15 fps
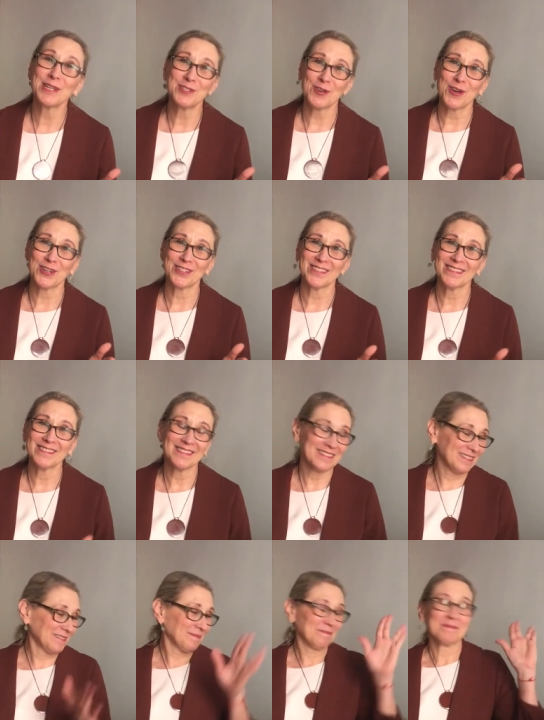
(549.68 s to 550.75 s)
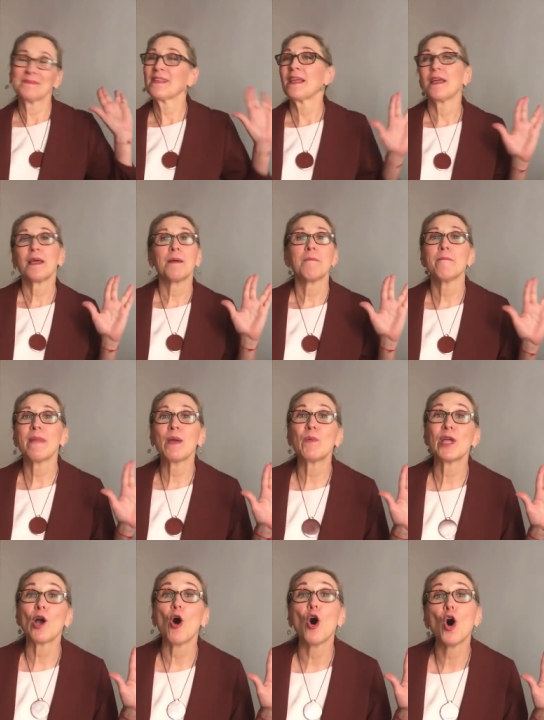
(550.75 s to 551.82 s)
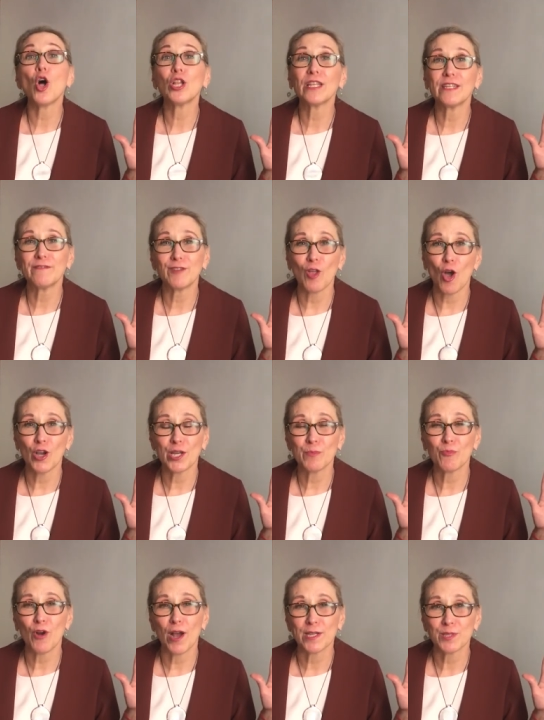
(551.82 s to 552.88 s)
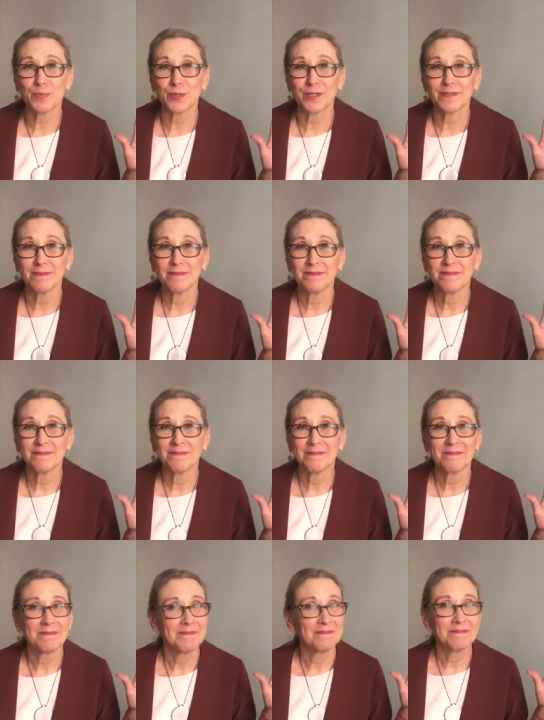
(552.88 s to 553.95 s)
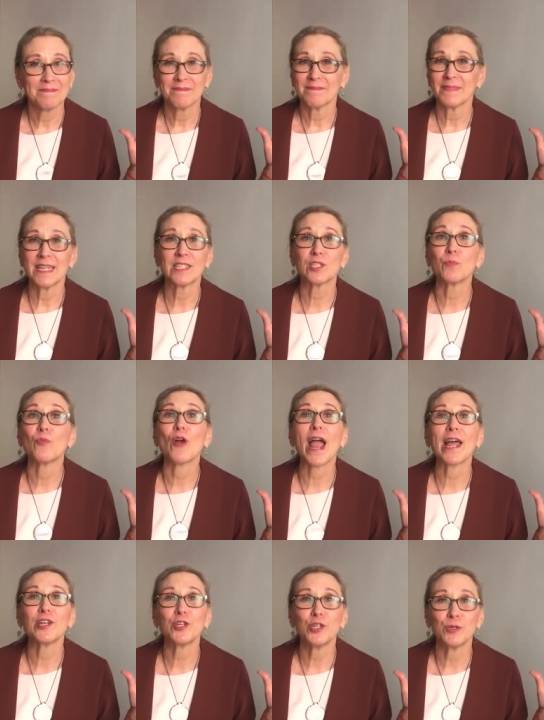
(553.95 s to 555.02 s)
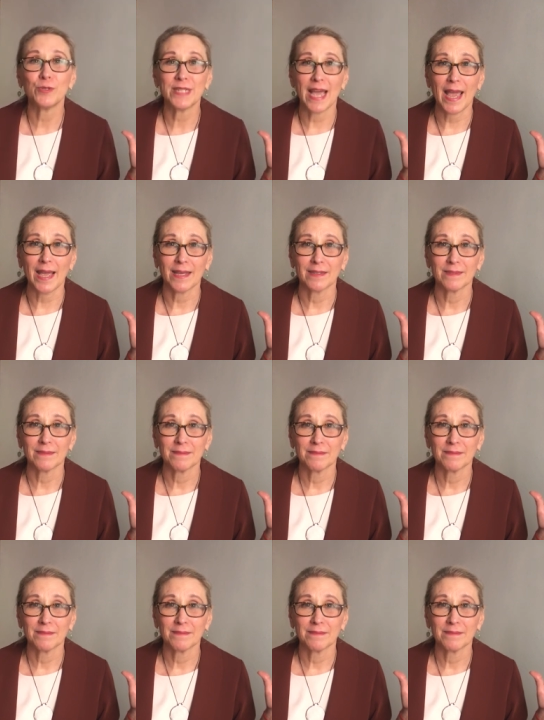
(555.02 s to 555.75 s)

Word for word: my daughter, may we all live long and prosper. It's a brand new day.